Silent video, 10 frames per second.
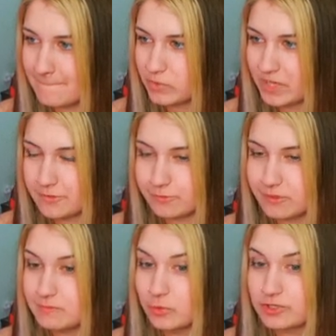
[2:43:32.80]
got
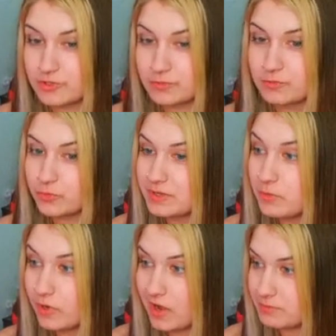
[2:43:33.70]
three more three
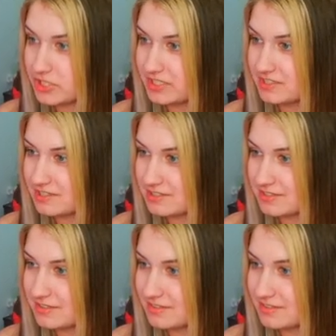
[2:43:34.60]
more options.